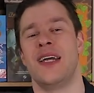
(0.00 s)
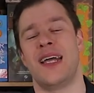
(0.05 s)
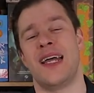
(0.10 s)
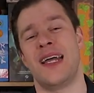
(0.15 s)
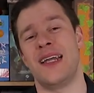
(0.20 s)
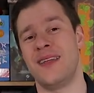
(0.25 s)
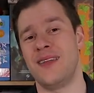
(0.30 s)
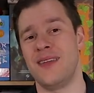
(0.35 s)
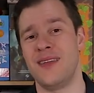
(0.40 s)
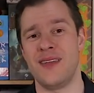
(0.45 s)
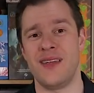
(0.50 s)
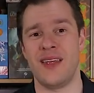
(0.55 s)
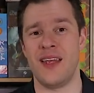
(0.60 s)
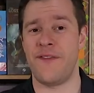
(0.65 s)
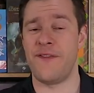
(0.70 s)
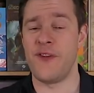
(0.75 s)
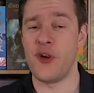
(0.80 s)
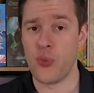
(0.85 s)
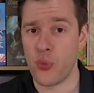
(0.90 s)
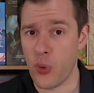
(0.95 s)
And
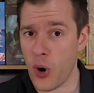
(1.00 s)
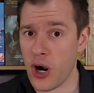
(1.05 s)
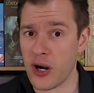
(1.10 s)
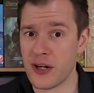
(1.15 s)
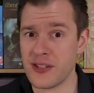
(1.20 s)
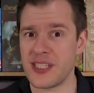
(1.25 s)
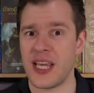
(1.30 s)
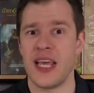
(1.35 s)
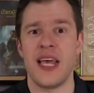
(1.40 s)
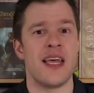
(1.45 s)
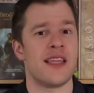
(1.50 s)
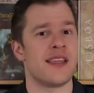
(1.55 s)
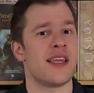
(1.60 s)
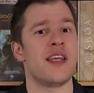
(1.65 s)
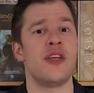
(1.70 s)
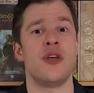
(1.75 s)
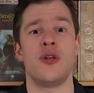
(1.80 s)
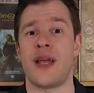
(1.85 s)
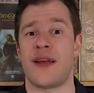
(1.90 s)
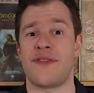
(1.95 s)
if you weren't,
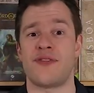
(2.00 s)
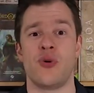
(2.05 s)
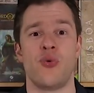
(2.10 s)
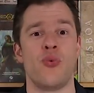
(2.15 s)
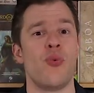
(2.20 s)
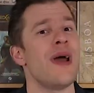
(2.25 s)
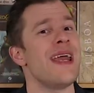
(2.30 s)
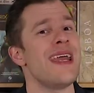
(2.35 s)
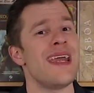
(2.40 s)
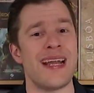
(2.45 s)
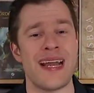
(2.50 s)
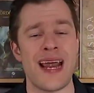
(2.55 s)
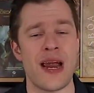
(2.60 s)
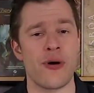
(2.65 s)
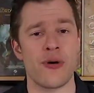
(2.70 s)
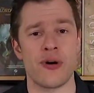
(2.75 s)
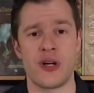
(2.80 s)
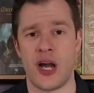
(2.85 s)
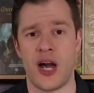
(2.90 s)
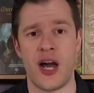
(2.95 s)
then you'd have to wait an
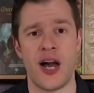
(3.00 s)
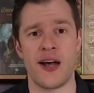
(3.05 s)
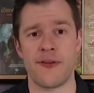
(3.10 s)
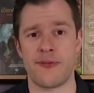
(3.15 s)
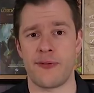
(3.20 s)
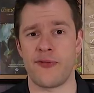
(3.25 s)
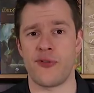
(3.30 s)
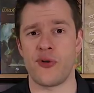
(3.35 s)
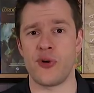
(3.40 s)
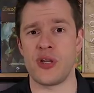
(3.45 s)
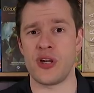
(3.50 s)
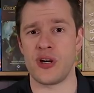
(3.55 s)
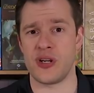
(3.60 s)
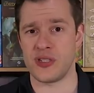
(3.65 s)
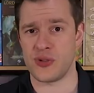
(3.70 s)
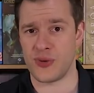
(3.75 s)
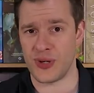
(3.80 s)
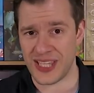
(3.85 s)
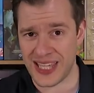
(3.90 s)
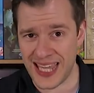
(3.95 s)
hour and a half before you got
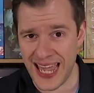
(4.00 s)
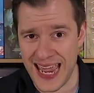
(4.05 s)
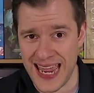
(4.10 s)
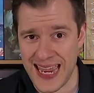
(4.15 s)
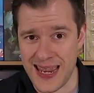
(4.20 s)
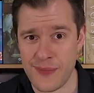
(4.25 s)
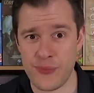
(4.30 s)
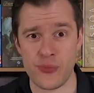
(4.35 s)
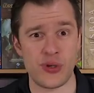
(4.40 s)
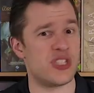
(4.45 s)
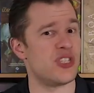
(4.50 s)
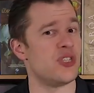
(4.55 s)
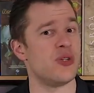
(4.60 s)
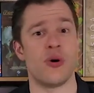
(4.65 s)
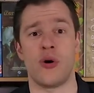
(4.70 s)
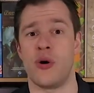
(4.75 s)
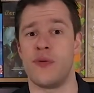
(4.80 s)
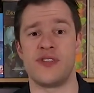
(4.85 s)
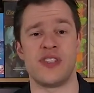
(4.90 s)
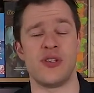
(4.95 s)
into a game, which
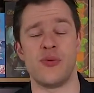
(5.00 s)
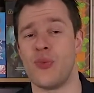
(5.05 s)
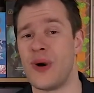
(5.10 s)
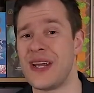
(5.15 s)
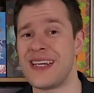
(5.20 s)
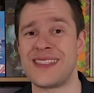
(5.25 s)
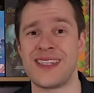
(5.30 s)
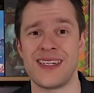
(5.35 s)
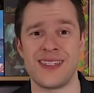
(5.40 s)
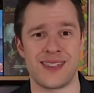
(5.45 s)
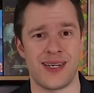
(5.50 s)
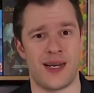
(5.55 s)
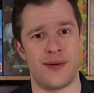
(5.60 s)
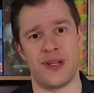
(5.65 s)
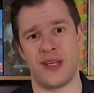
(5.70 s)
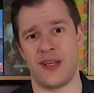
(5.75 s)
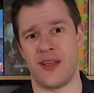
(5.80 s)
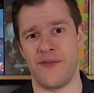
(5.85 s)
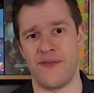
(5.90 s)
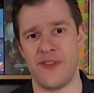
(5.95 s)
you're obviously wasting time
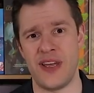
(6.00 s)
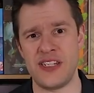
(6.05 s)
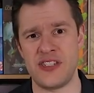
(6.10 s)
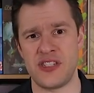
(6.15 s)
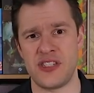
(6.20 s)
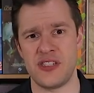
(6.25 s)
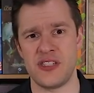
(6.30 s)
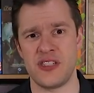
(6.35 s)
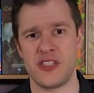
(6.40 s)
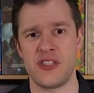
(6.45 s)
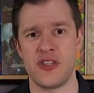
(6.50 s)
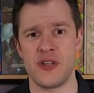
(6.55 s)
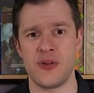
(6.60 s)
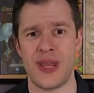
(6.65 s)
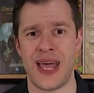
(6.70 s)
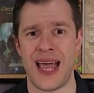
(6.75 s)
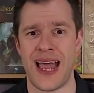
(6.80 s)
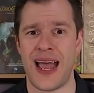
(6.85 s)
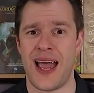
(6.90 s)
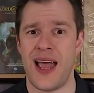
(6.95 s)
at the convention to do
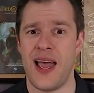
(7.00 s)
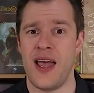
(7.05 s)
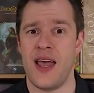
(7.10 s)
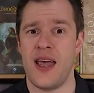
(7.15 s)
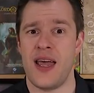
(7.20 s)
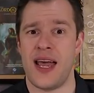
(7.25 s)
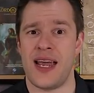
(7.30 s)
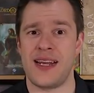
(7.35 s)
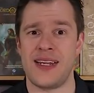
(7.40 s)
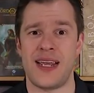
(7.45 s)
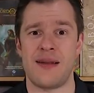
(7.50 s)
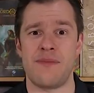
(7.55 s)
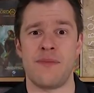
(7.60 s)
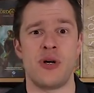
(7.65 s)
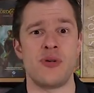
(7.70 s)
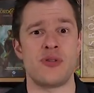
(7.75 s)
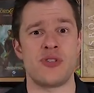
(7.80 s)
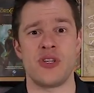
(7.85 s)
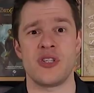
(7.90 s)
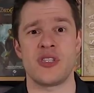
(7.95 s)
that. And then
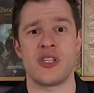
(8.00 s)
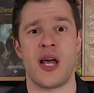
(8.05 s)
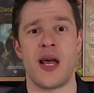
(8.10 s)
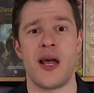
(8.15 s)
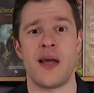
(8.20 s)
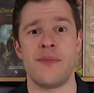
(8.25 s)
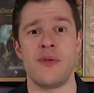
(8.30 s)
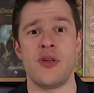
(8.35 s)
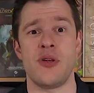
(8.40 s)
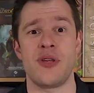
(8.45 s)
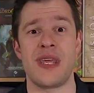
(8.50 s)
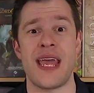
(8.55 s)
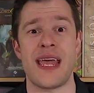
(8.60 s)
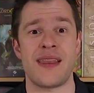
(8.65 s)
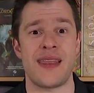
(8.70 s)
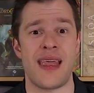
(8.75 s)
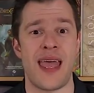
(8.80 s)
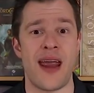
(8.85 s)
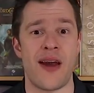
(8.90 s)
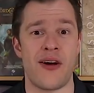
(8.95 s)
most of the time, you'd
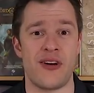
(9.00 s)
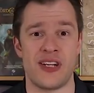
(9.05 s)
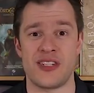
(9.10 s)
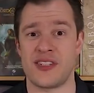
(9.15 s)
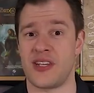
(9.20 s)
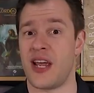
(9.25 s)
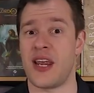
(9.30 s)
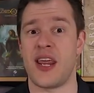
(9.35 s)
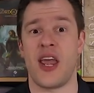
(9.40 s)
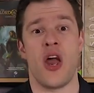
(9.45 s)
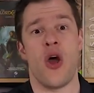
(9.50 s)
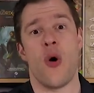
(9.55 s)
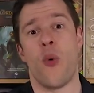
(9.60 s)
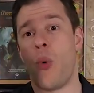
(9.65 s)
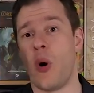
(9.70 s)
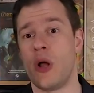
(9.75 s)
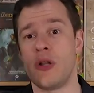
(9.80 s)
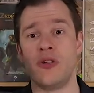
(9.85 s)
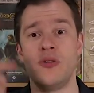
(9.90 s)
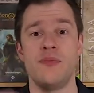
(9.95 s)
get there and it's like
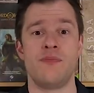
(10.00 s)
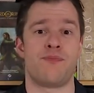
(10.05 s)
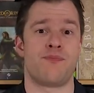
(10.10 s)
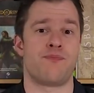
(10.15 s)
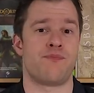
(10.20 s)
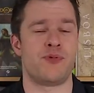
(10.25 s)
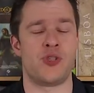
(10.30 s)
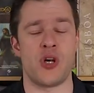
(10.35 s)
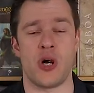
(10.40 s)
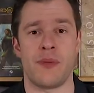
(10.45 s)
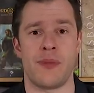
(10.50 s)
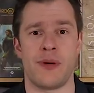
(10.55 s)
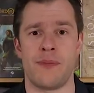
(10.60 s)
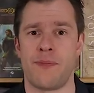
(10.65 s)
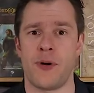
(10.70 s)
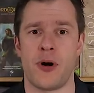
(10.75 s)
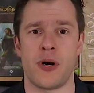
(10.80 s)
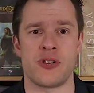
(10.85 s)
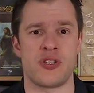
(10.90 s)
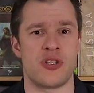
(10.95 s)
one German
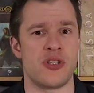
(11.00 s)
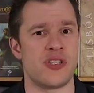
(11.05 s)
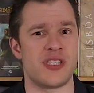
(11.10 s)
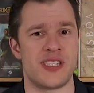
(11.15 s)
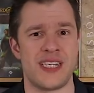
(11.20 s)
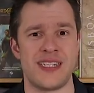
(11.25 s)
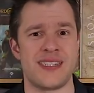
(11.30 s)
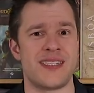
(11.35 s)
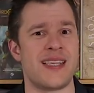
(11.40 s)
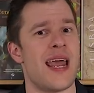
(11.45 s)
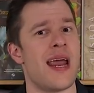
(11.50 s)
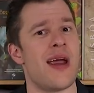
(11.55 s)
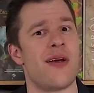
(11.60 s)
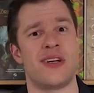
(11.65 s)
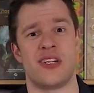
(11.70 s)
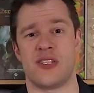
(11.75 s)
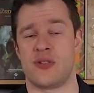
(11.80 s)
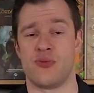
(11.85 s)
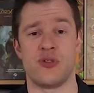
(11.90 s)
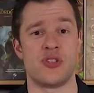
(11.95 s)
person sits there
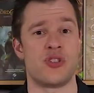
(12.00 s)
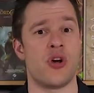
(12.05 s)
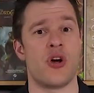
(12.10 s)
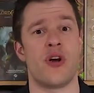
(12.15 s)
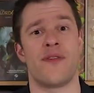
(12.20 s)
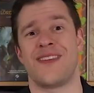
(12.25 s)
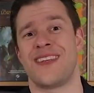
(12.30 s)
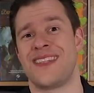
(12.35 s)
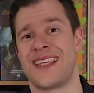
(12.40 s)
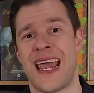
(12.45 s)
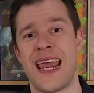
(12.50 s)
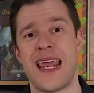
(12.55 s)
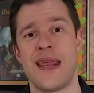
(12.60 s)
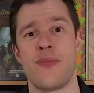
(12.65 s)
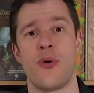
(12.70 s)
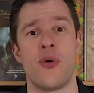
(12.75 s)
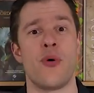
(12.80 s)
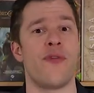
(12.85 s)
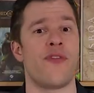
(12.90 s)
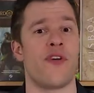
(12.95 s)
and has reserved the
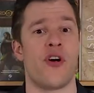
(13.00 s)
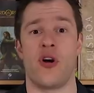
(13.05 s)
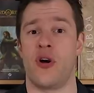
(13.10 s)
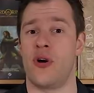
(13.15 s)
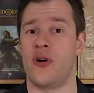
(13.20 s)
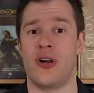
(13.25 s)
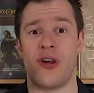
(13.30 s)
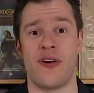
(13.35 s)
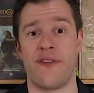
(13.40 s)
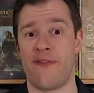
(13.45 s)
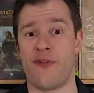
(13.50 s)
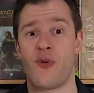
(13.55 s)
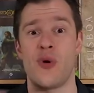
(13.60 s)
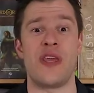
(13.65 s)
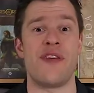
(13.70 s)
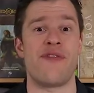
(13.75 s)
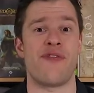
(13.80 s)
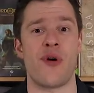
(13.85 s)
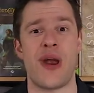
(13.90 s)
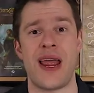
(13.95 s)
table for her and her
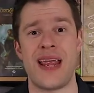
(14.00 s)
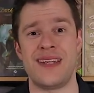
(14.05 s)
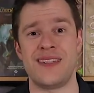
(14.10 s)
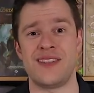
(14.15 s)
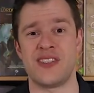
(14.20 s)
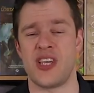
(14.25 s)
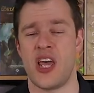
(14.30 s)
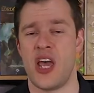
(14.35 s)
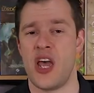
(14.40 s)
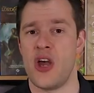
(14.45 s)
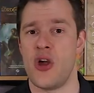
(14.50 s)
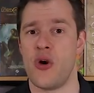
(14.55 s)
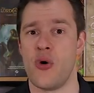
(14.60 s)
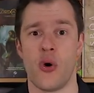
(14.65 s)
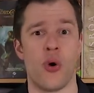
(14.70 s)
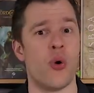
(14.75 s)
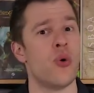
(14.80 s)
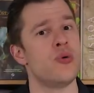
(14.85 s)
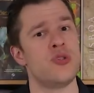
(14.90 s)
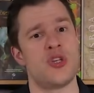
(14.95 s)
three friends who
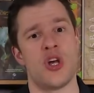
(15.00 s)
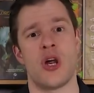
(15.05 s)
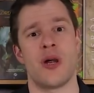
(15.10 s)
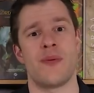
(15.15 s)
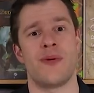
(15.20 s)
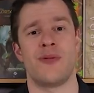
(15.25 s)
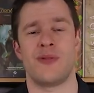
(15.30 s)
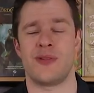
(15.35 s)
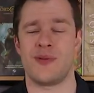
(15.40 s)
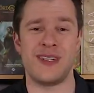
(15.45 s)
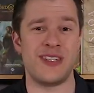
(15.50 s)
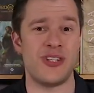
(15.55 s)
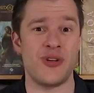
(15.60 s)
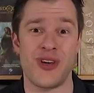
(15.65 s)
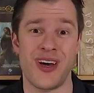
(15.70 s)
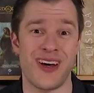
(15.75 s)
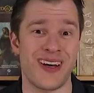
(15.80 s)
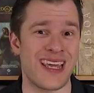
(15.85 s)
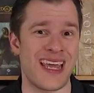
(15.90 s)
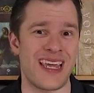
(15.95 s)
are all German, which means you
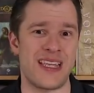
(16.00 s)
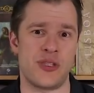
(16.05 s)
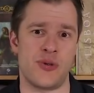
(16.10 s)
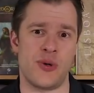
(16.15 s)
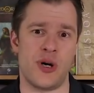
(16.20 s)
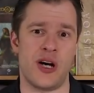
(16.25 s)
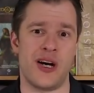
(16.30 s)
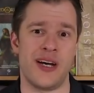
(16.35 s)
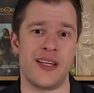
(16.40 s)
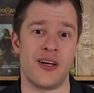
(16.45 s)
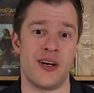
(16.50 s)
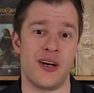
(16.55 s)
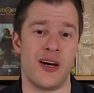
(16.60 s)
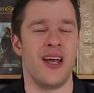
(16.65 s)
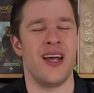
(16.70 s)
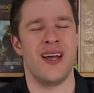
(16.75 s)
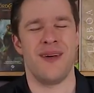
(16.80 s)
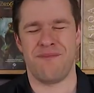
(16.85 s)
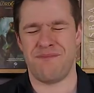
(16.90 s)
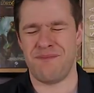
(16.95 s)
can't get into it either.